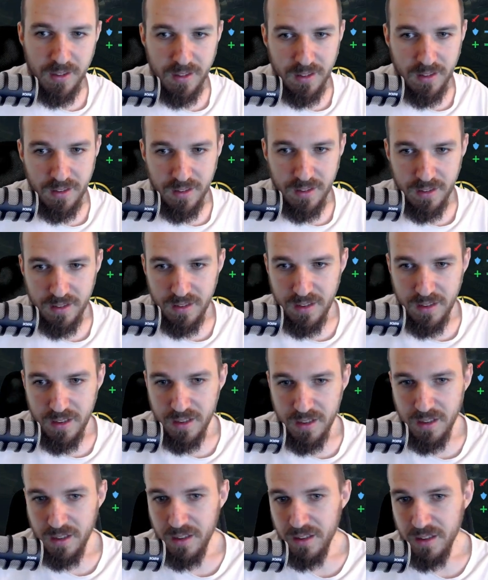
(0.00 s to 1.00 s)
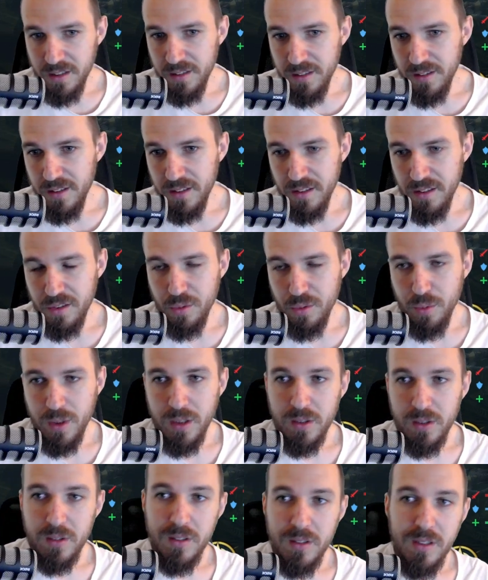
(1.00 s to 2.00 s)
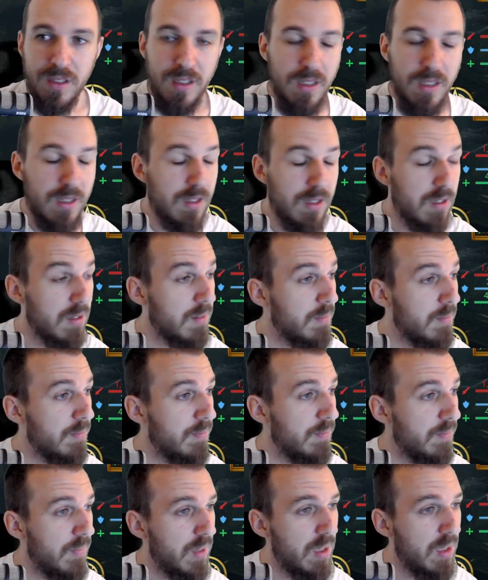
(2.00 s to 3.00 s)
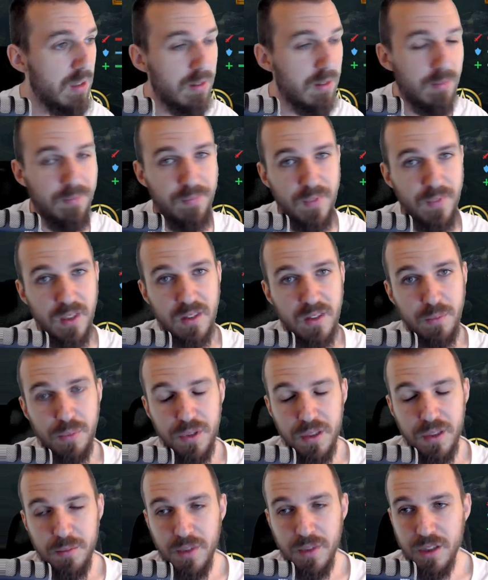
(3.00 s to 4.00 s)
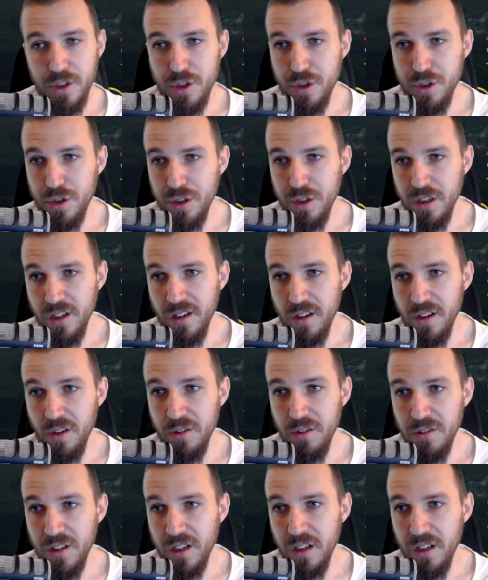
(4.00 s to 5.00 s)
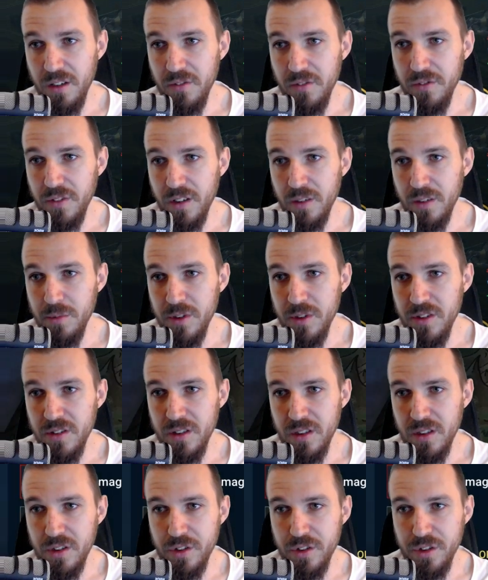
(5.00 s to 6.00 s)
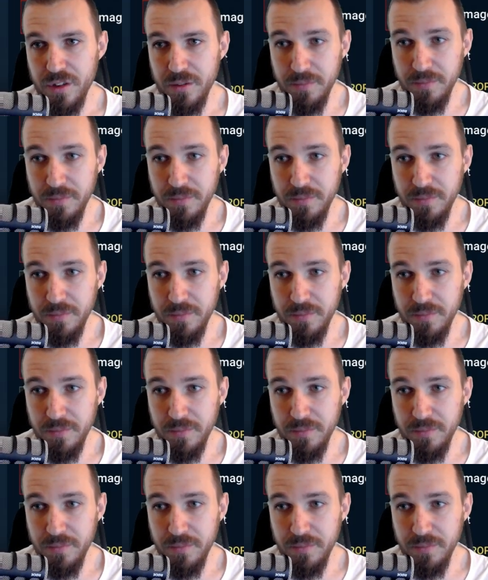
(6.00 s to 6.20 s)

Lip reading: Seer as well. And yeah, that's pretty much how I farm this dungeon.